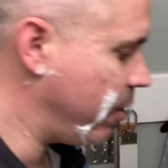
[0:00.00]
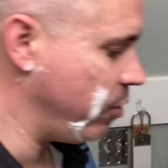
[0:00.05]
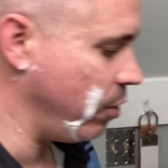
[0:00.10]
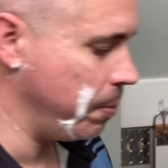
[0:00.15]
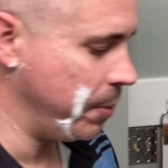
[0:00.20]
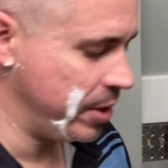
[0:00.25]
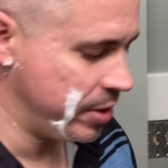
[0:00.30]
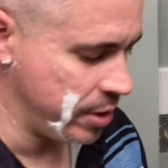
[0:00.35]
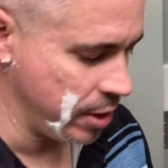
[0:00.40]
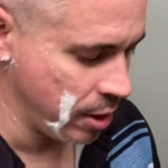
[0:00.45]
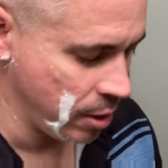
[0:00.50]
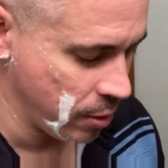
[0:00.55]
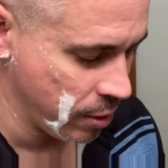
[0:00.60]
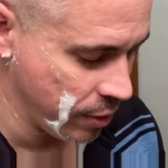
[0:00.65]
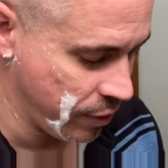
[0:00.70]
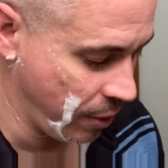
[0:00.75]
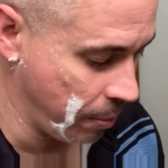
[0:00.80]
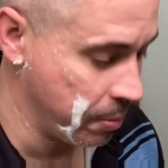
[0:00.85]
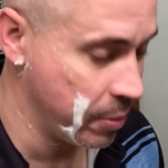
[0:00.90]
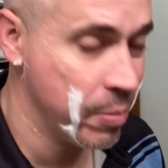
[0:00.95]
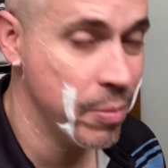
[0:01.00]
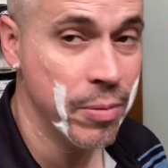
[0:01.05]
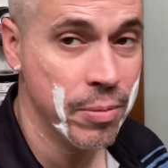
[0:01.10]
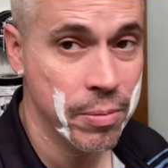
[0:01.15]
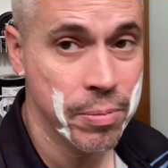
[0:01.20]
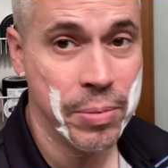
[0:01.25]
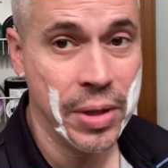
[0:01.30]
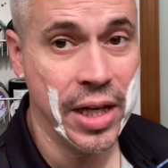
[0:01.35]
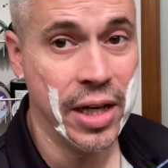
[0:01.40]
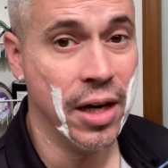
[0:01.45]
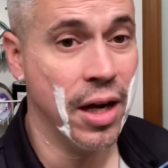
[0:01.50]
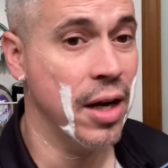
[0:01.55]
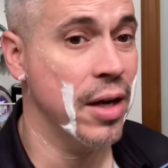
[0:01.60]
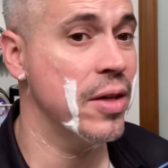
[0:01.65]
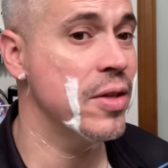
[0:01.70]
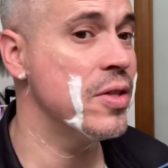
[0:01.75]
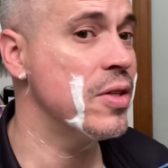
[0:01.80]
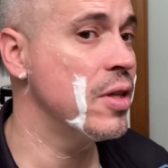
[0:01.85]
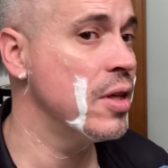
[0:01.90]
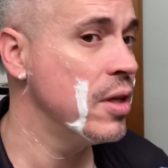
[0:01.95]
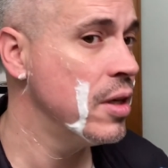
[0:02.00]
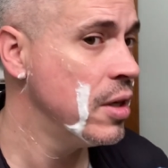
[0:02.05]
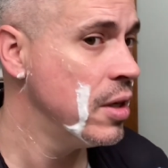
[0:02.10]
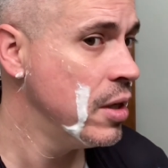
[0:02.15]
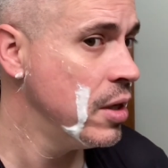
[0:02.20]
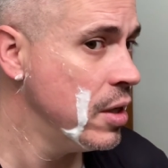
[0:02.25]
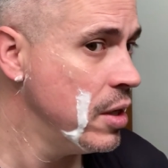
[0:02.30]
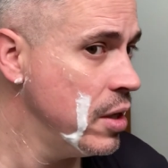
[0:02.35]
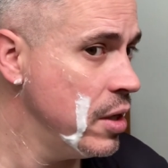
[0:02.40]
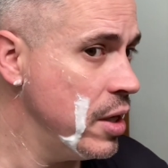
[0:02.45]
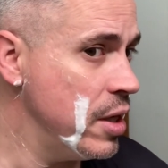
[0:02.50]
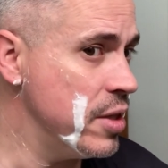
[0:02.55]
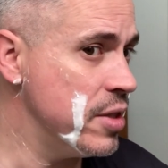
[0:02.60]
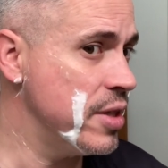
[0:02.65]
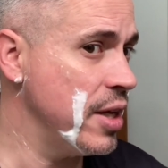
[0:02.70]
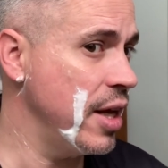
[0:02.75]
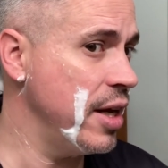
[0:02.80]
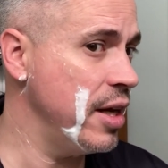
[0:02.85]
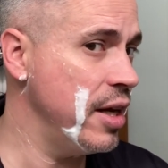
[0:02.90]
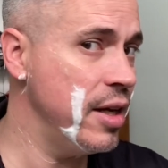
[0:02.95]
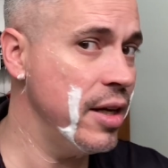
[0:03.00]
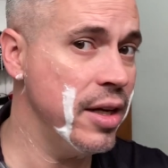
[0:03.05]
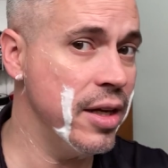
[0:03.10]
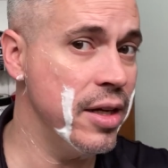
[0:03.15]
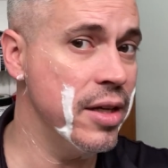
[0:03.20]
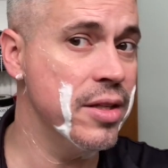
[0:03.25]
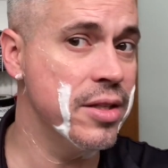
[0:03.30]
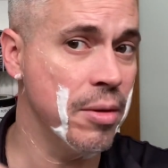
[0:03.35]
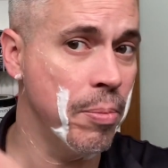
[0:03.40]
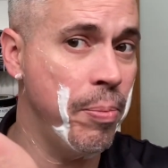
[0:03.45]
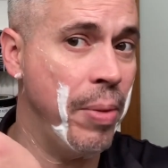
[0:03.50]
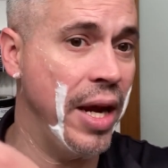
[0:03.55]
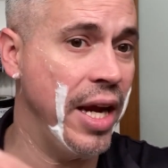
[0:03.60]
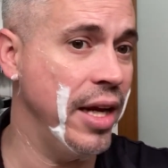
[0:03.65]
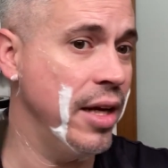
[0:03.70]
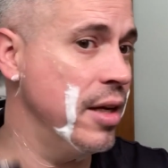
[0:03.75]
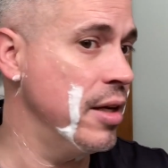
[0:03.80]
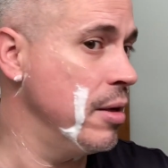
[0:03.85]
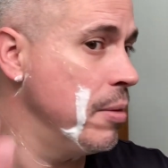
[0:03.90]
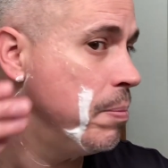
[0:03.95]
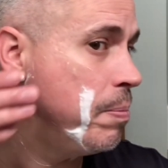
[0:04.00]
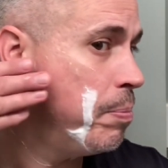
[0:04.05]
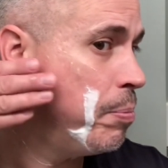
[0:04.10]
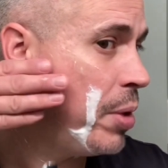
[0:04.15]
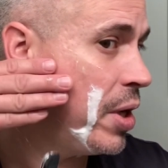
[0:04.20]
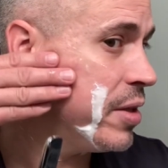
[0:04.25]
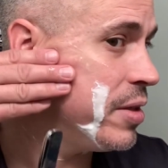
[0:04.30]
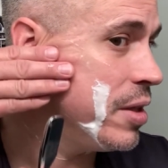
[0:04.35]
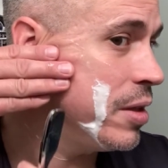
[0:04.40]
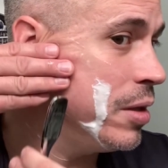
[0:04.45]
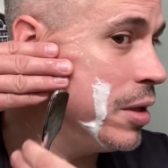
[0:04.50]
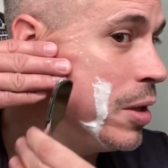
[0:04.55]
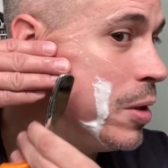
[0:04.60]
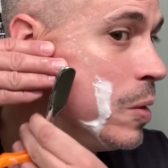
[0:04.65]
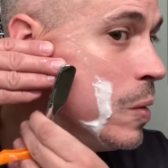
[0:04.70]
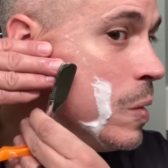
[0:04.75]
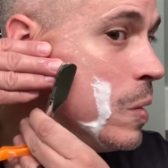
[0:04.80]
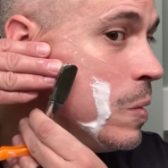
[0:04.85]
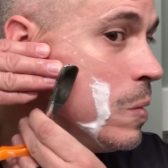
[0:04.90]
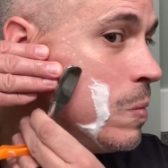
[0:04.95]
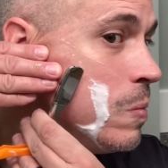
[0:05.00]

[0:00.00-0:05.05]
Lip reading: from it, though, if I'm being honest, is that it is a pain in the butt to load.